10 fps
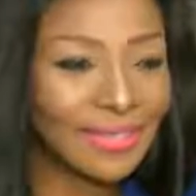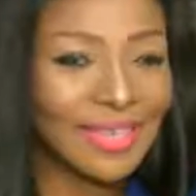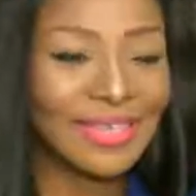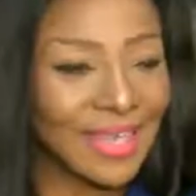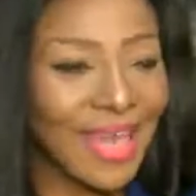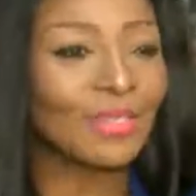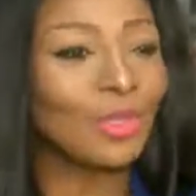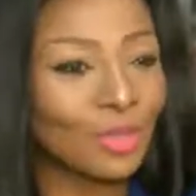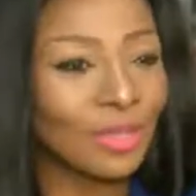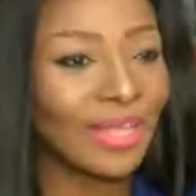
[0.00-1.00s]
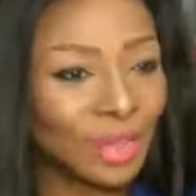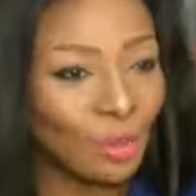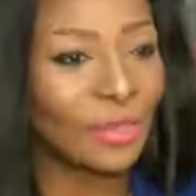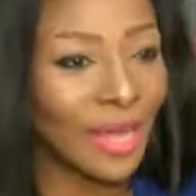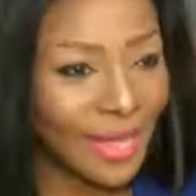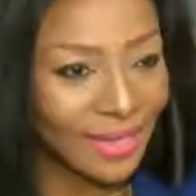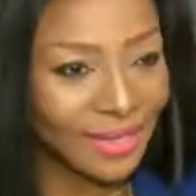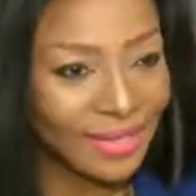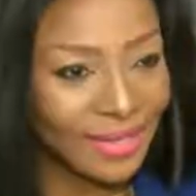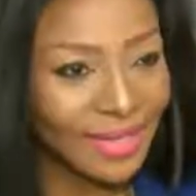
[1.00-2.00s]
is the end user. That's you and I,
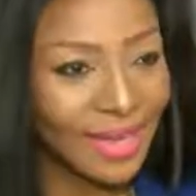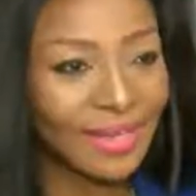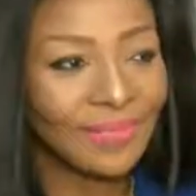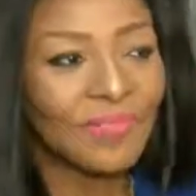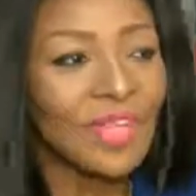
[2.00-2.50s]
yeah?